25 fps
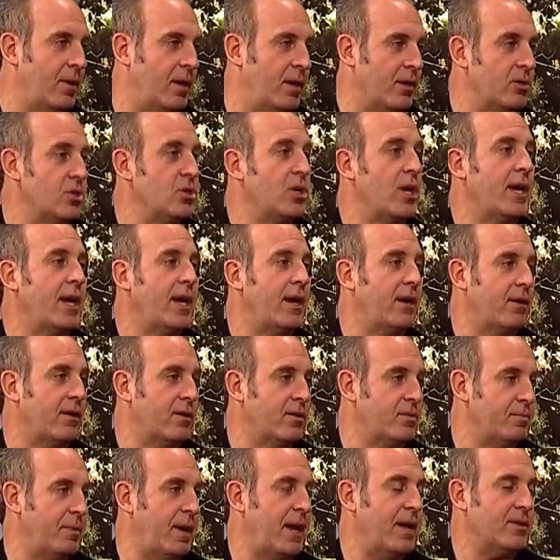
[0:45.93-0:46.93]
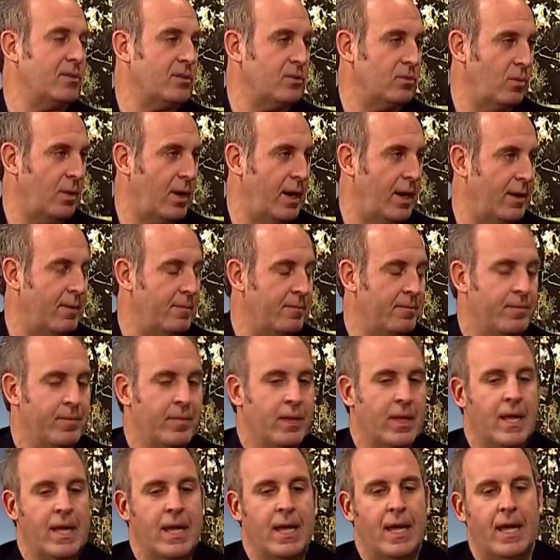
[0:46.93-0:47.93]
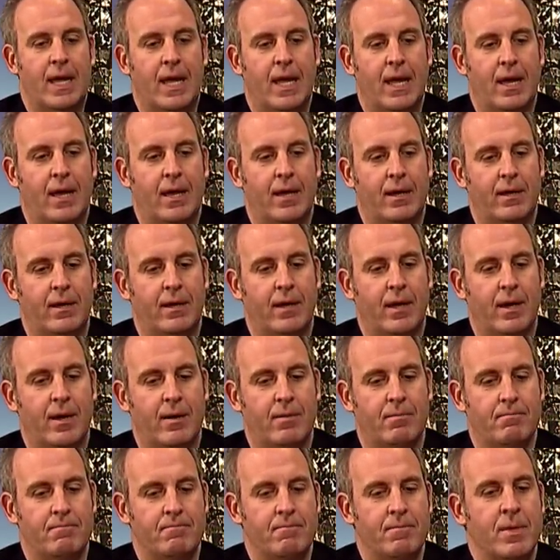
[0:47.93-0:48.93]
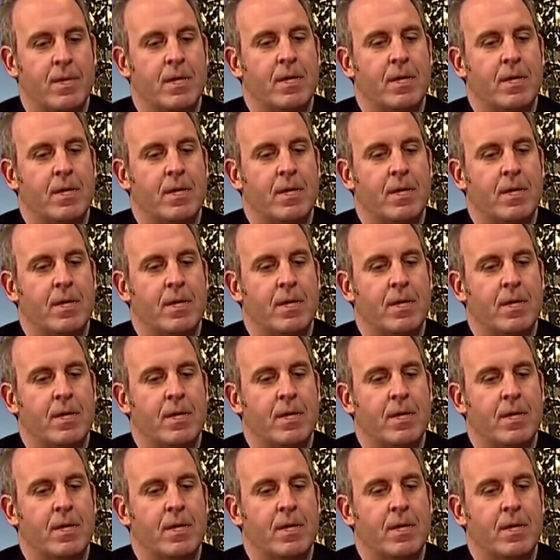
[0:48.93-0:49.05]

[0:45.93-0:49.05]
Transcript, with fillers: Uh, Shey Harris passed away, and um,